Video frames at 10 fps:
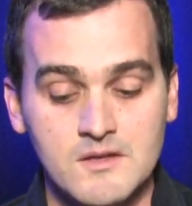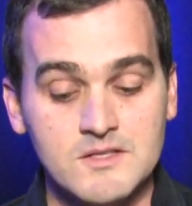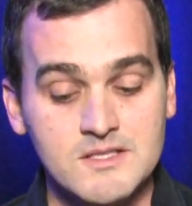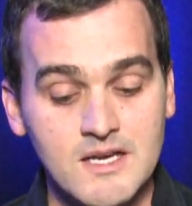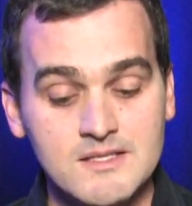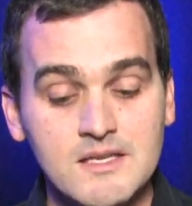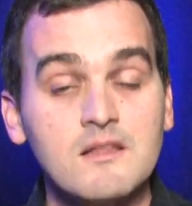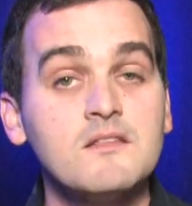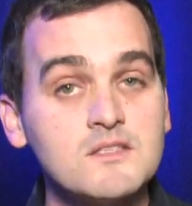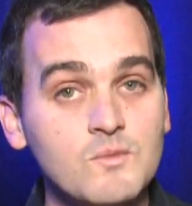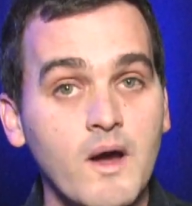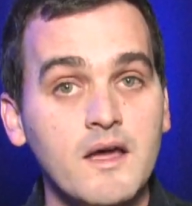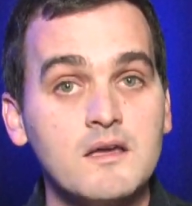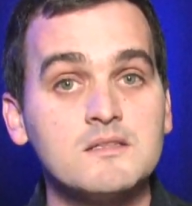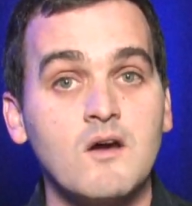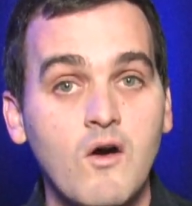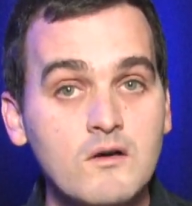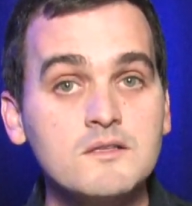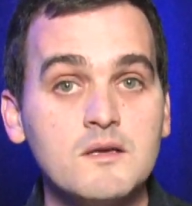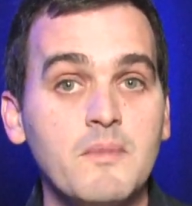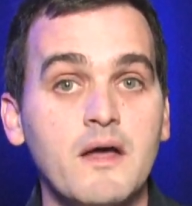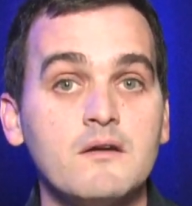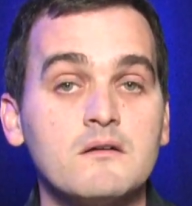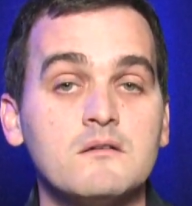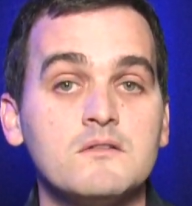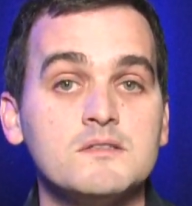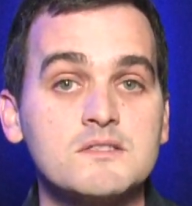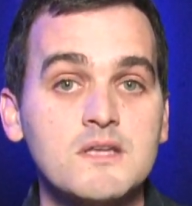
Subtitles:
Discussing it this way is hardly better than